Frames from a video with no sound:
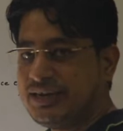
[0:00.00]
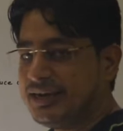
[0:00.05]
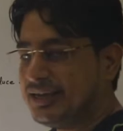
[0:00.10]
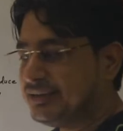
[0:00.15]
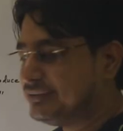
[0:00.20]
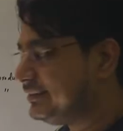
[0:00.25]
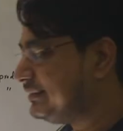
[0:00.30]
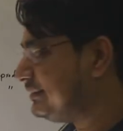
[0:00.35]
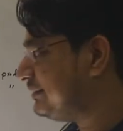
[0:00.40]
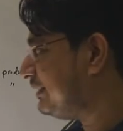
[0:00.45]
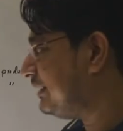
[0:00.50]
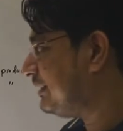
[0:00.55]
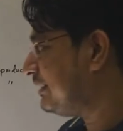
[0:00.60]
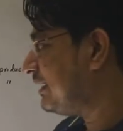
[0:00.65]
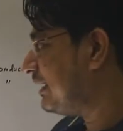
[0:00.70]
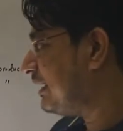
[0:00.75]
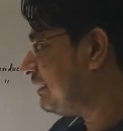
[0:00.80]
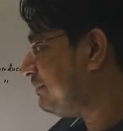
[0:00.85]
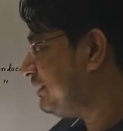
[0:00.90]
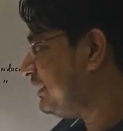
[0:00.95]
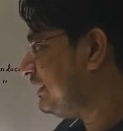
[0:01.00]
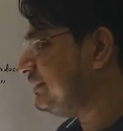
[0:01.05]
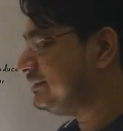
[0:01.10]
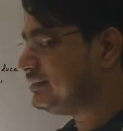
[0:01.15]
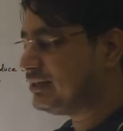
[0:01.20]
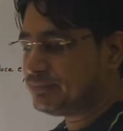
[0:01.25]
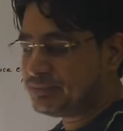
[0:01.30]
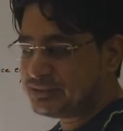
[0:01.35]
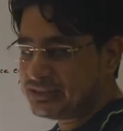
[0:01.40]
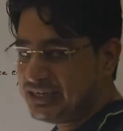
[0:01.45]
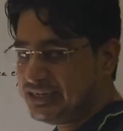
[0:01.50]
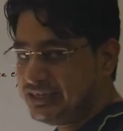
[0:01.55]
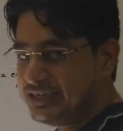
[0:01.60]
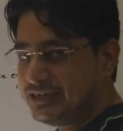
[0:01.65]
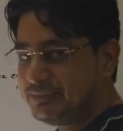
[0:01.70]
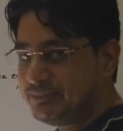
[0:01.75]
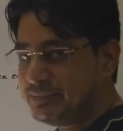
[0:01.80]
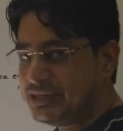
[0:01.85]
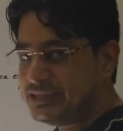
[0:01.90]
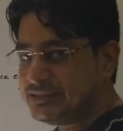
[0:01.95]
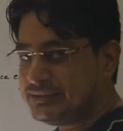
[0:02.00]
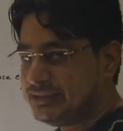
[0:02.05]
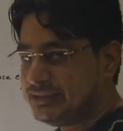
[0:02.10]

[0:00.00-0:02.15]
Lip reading: classes that carbon is represented by